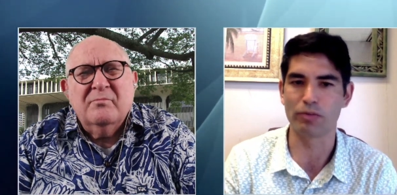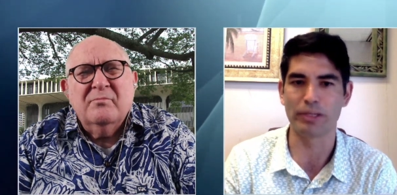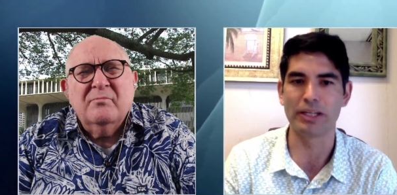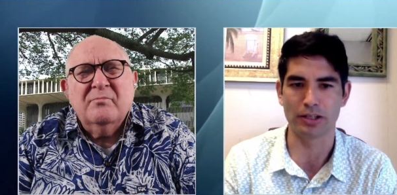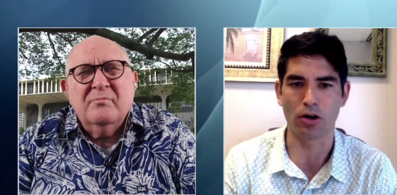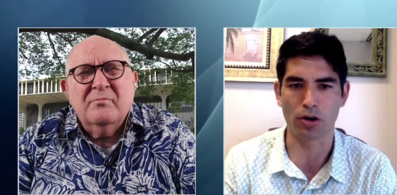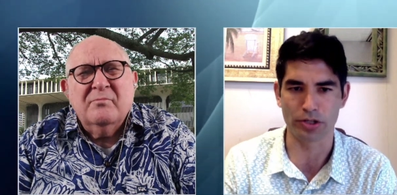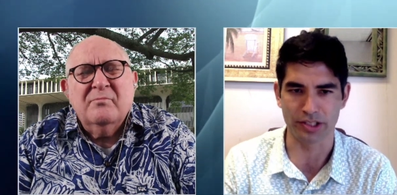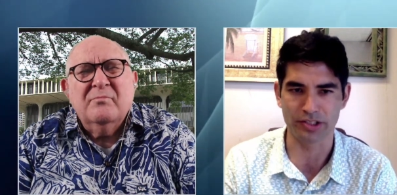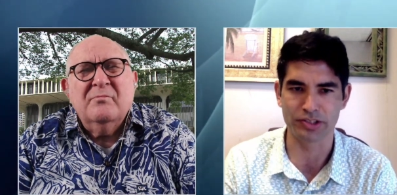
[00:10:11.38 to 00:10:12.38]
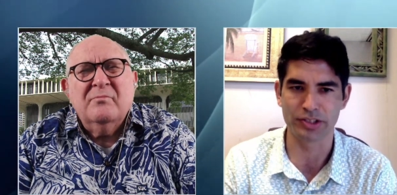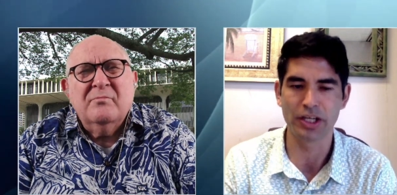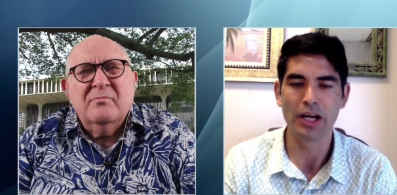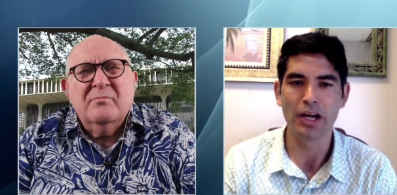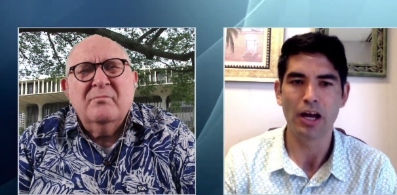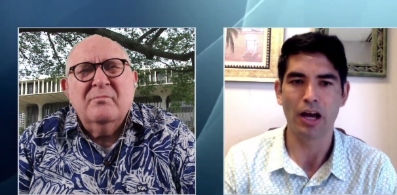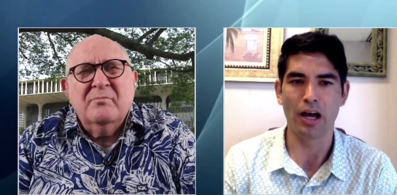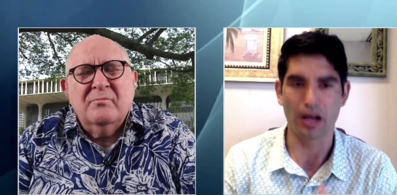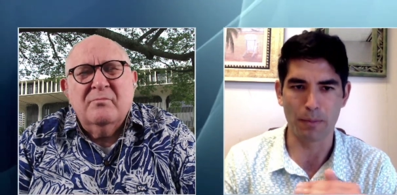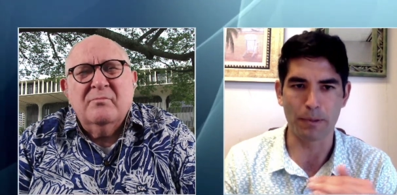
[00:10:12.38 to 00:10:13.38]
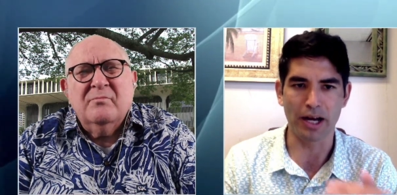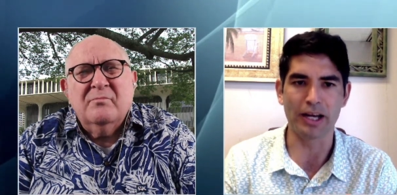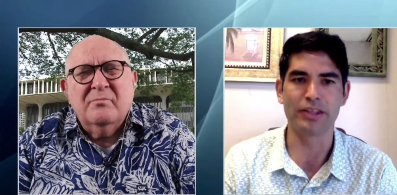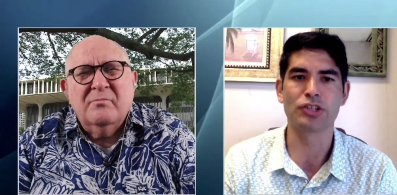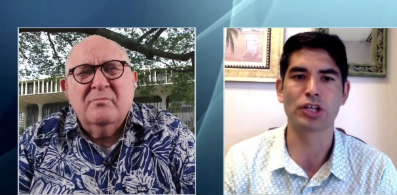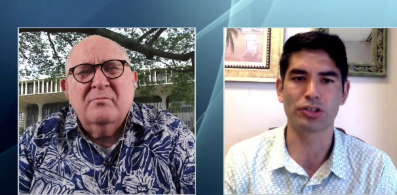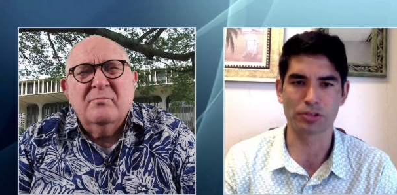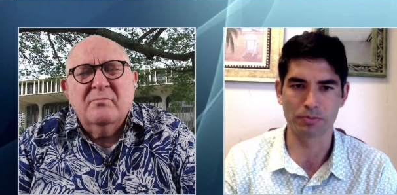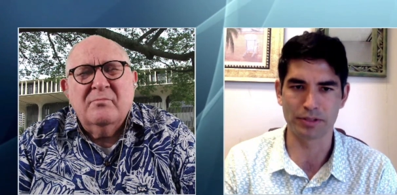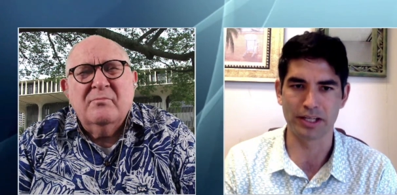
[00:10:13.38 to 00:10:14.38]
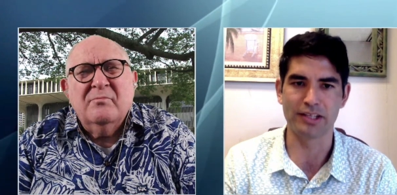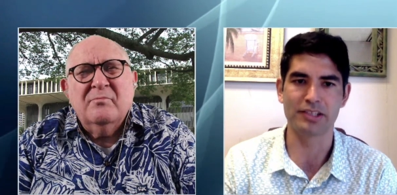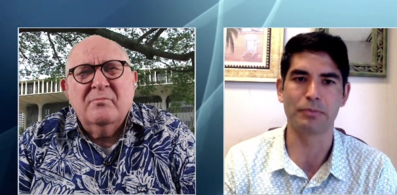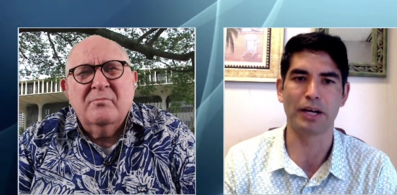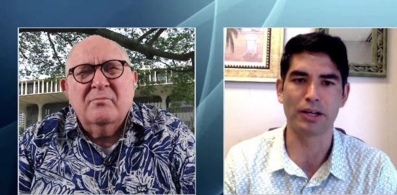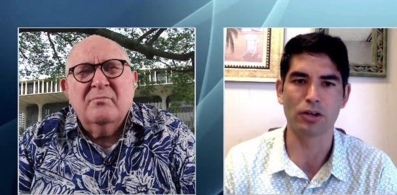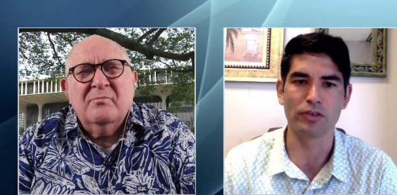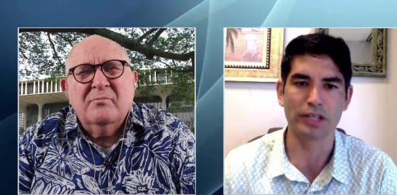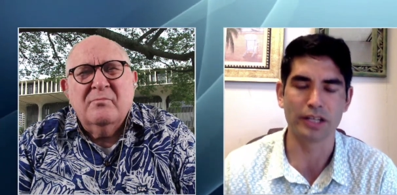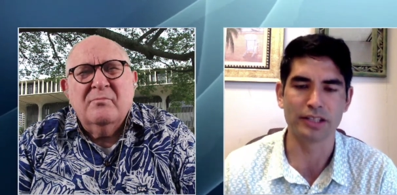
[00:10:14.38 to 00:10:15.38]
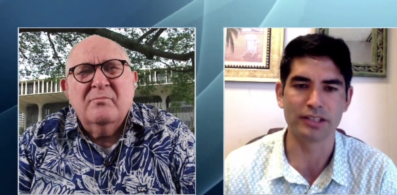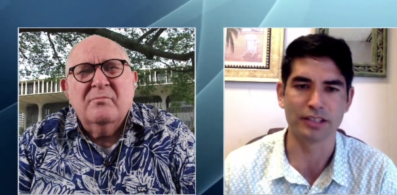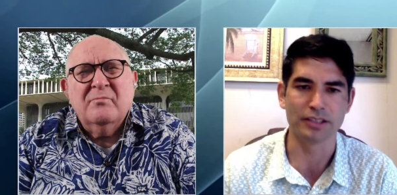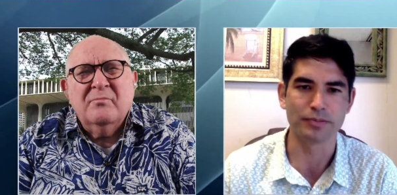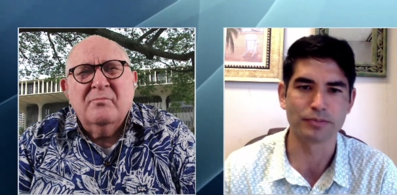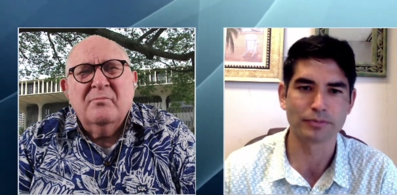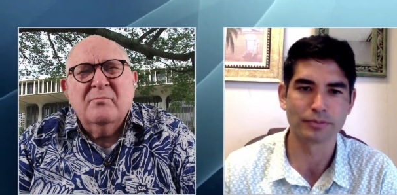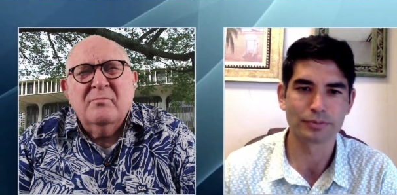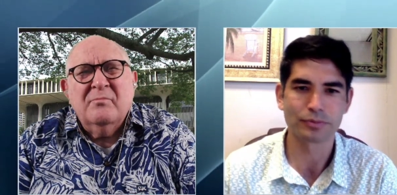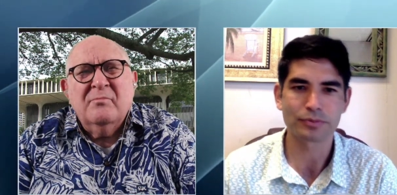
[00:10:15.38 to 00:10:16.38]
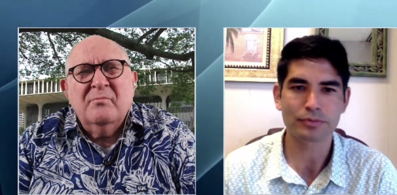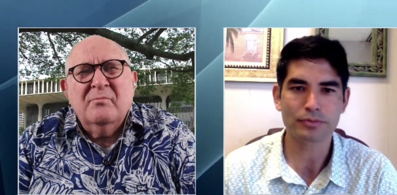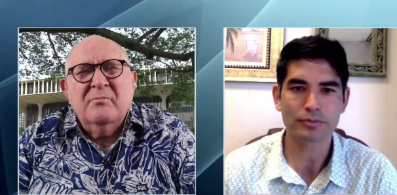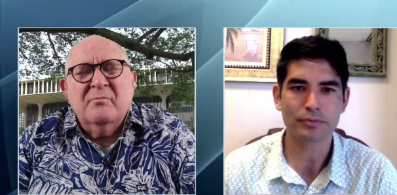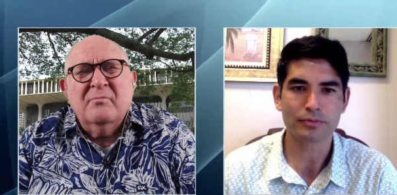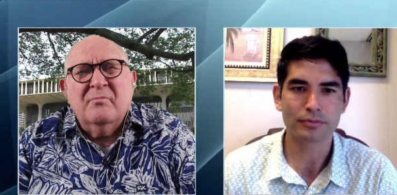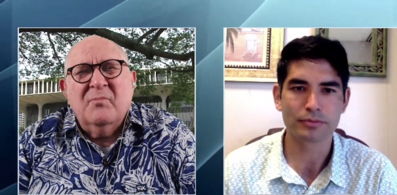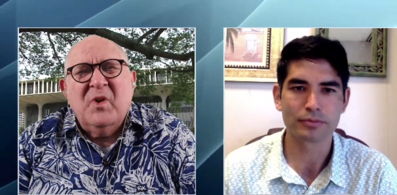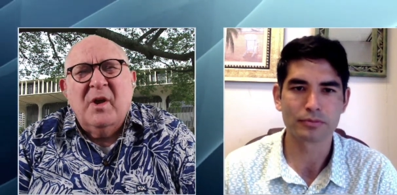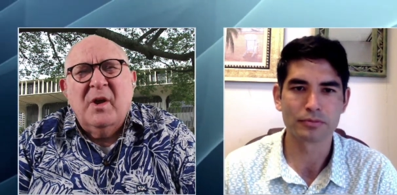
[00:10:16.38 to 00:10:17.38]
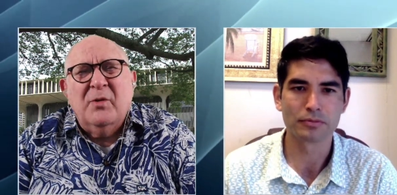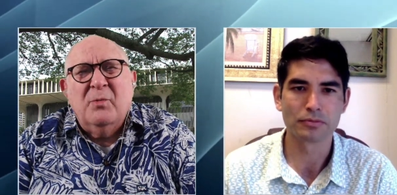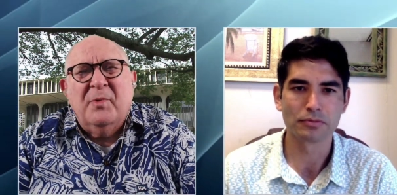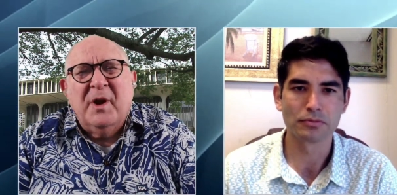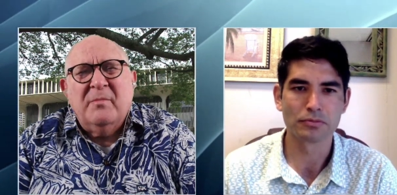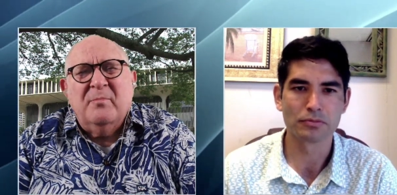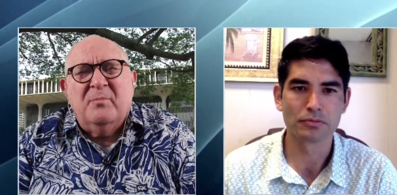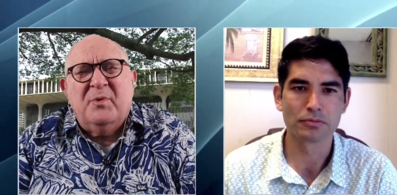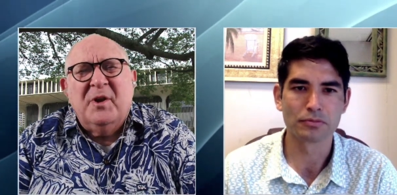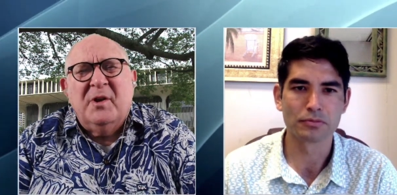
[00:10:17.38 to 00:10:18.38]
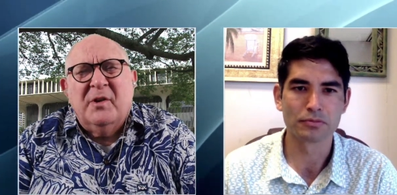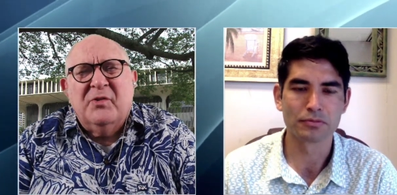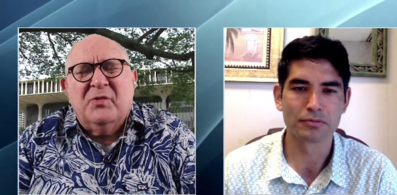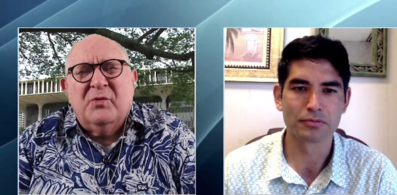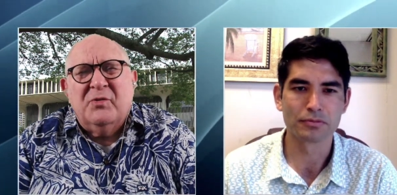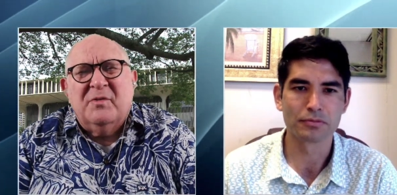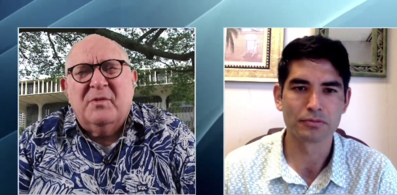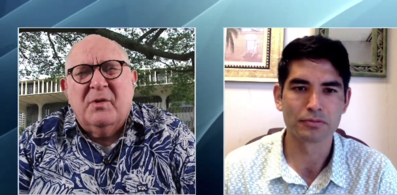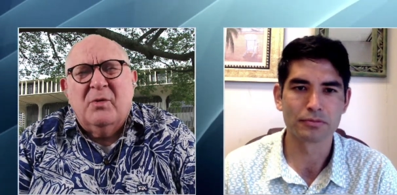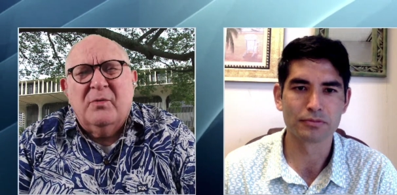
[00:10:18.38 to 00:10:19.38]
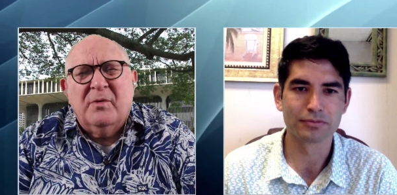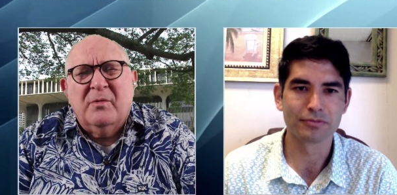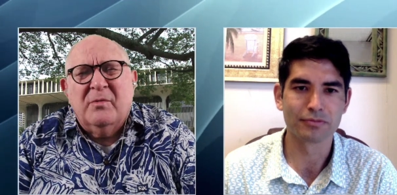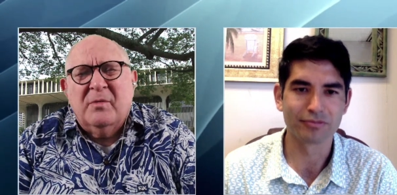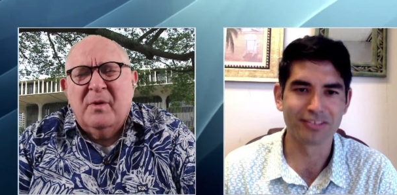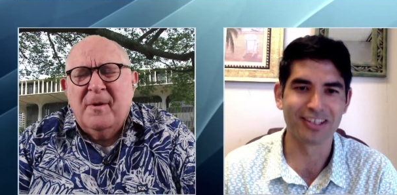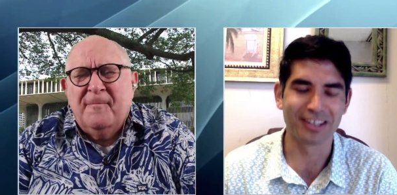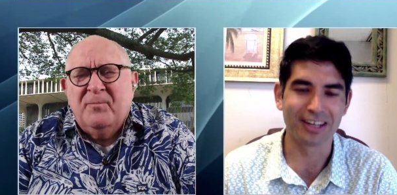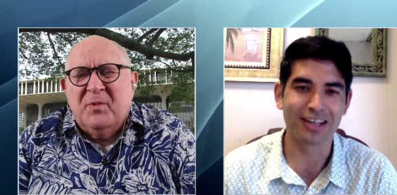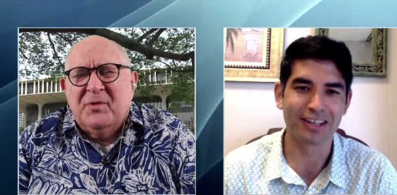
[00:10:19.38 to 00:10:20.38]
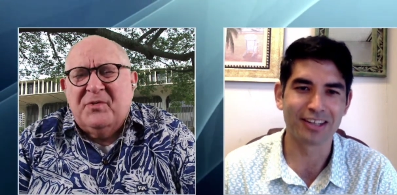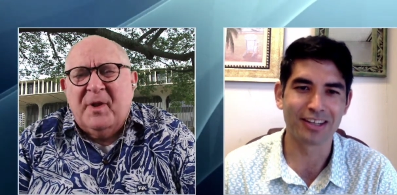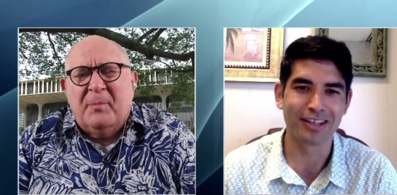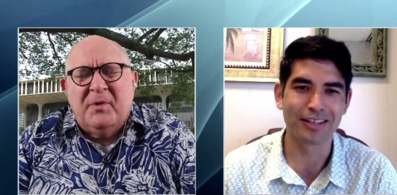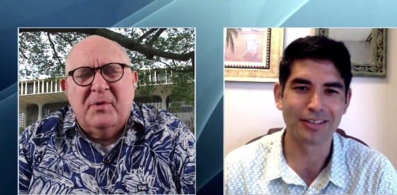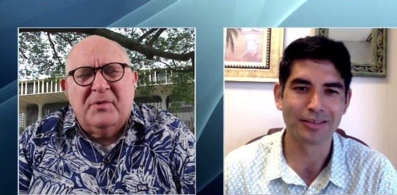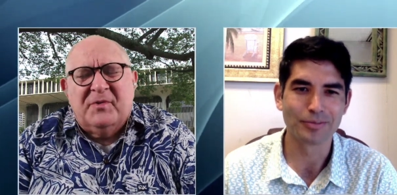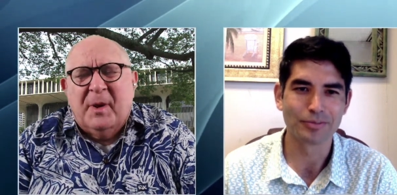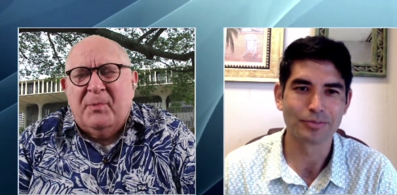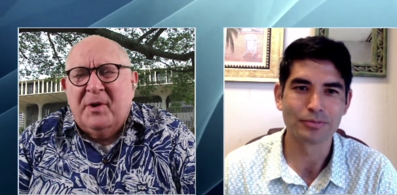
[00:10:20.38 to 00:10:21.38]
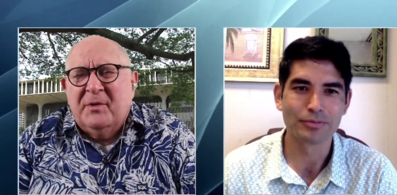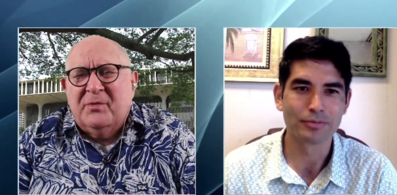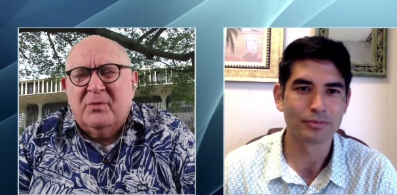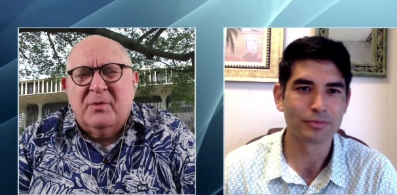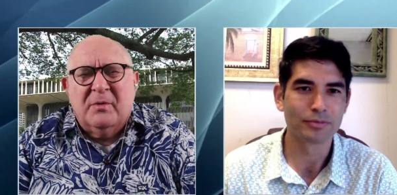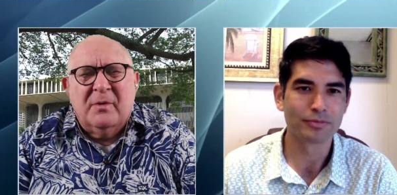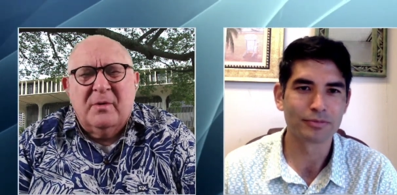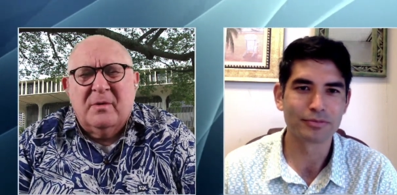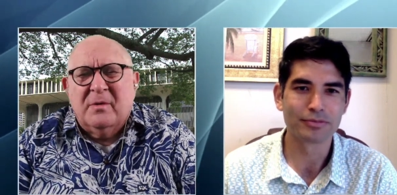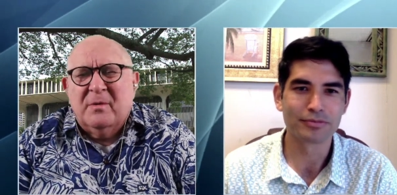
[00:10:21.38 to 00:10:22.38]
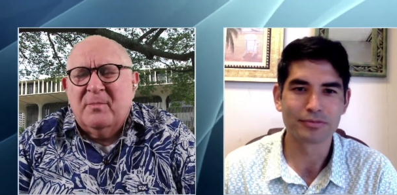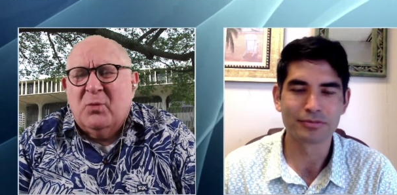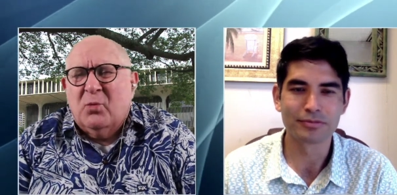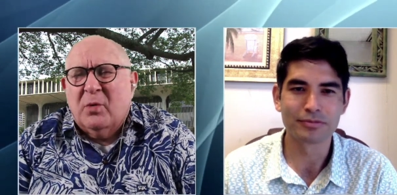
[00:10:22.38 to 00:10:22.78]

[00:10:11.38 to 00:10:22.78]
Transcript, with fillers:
Speaker 1: who have been hit hardest uh, by the shelter in place and by COVID 19.
Speaker 2: Yeah, you bet. Big issues. You know, you're, yeah, you're, step, yeah. you're stepping into a, a